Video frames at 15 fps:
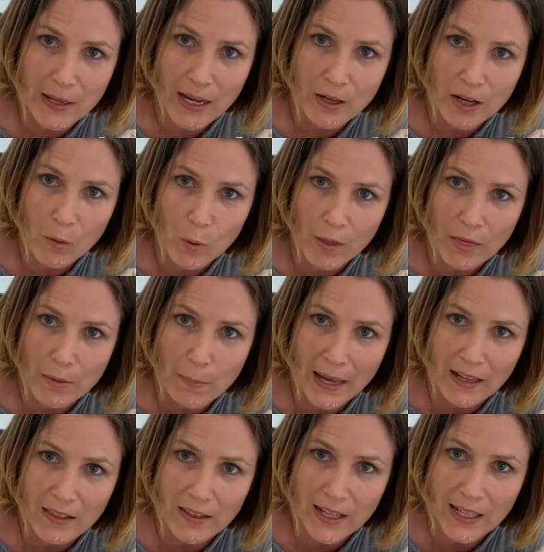and I want the back
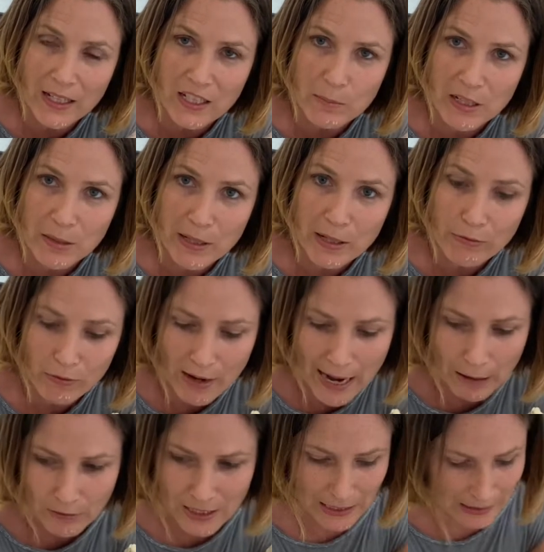of the head to be a bit
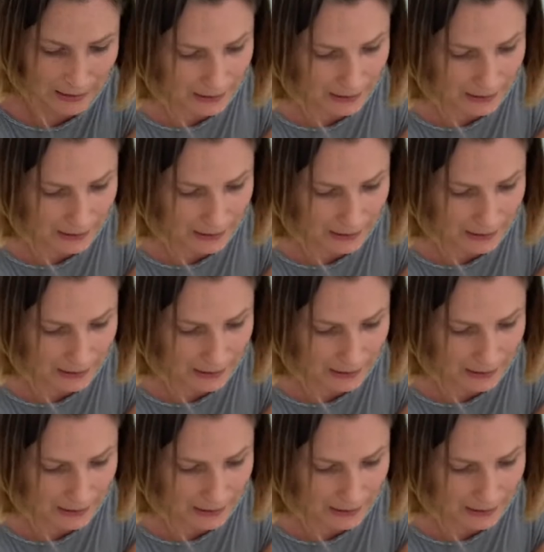rounder.